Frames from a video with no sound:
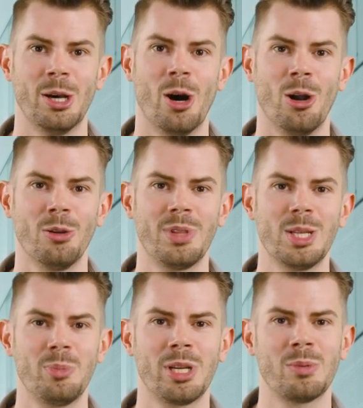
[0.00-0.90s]
All of
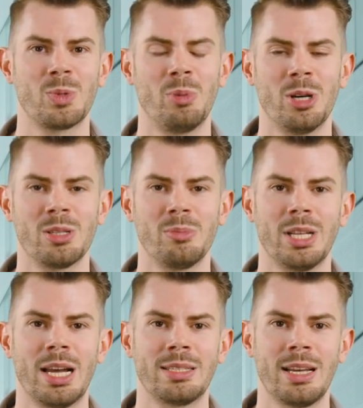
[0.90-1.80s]
this becomes possible
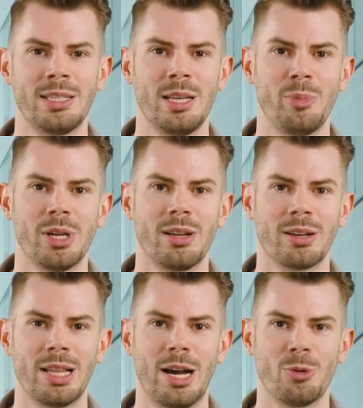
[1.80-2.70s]
as SAP HANA
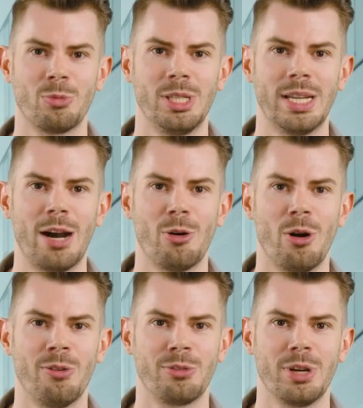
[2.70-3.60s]
Cloud will now
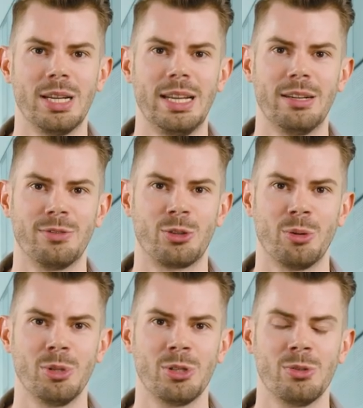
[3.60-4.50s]
offer a native
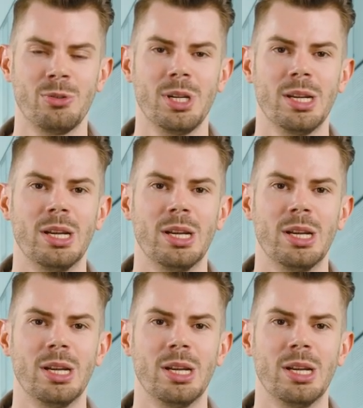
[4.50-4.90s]
triple store,